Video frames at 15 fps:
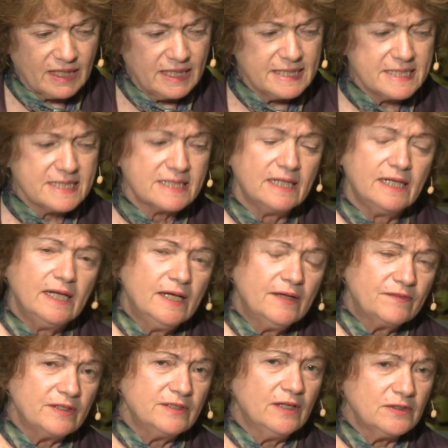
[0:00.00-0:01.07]
is
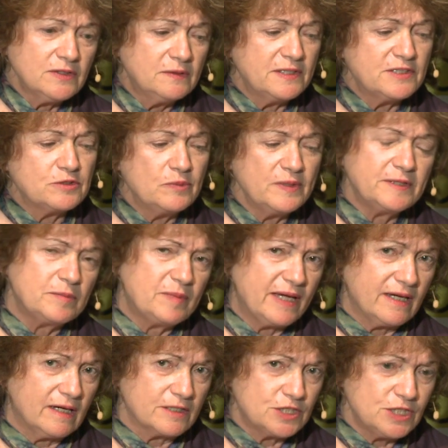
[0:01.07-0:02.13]
that not only do we
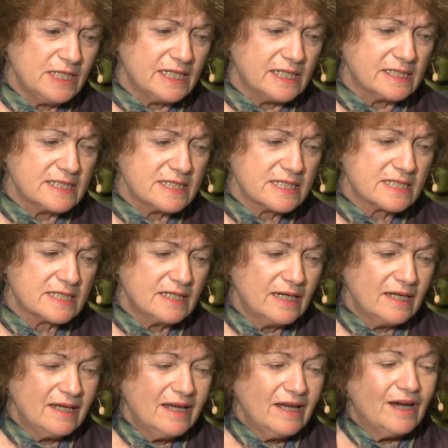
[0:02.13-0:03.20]
obey our genes
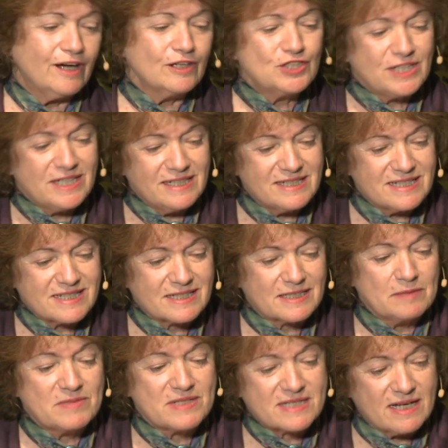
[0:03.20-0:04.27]

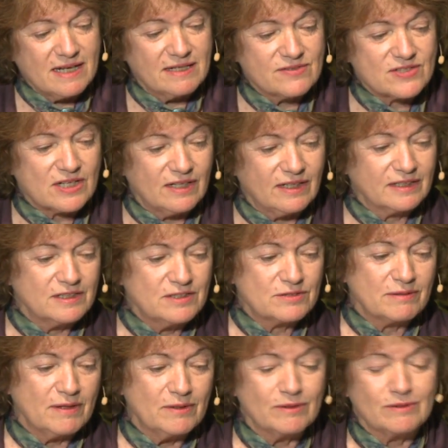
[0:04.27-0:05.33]
themselves are
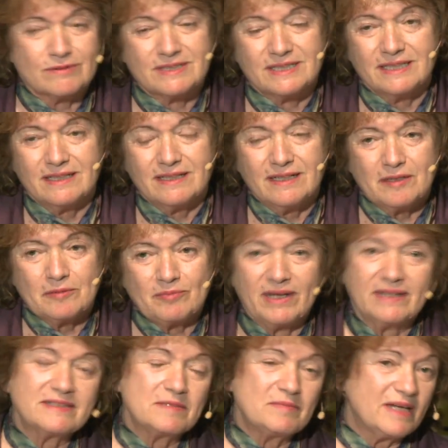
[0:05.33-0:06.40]
controlled
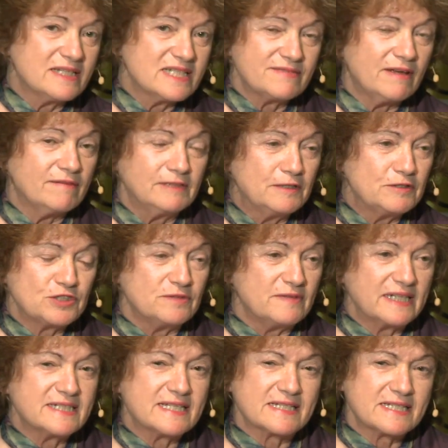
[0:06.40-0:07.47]
by the demands of
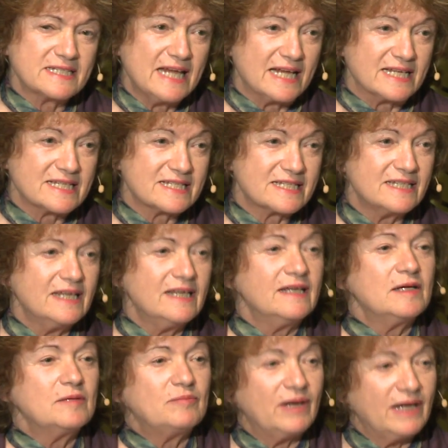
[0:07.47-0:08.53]
evolutionary success,
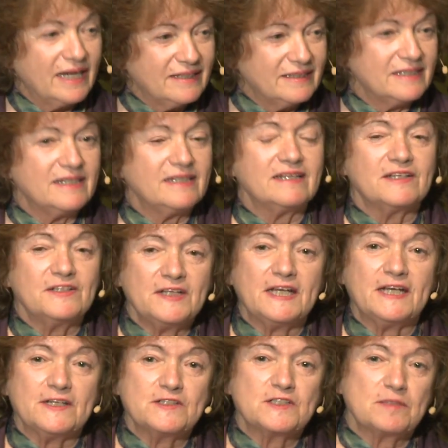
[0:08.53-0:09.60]
by the
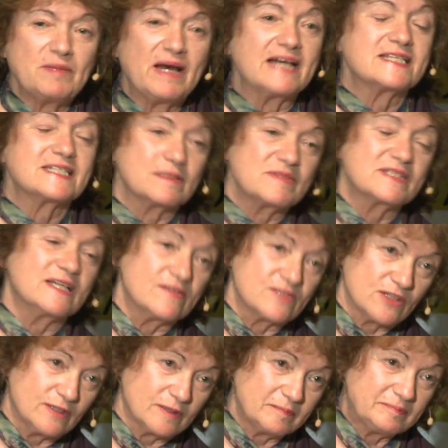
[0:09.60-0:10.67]
need to pass
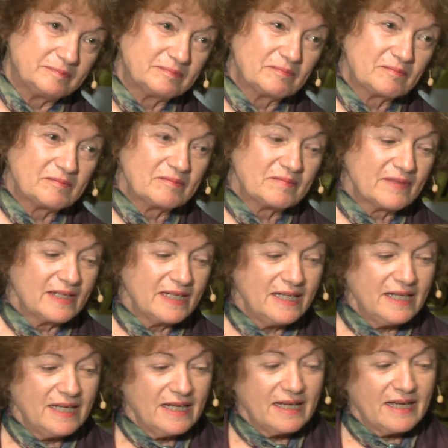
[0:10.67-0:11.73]
themselves on.
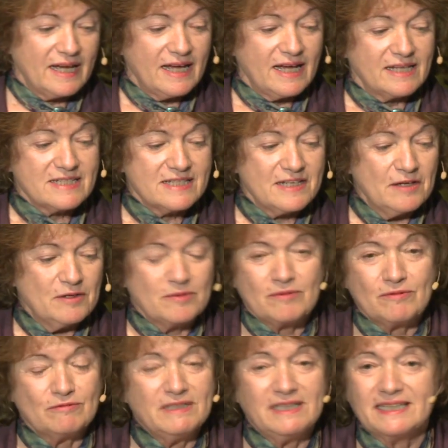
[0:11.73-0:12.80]
So
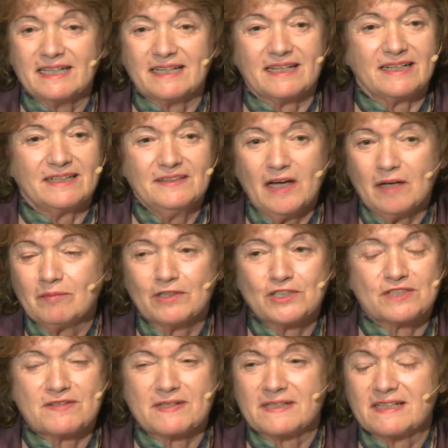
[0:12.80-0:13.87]
really, not much
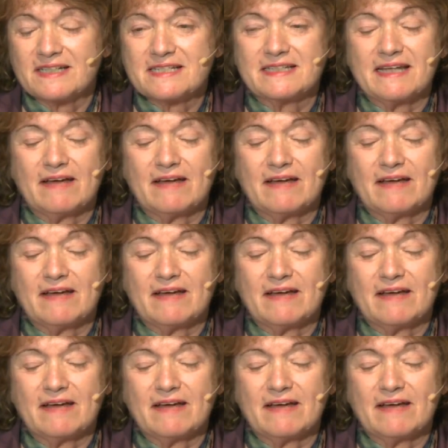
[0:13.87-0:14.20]
is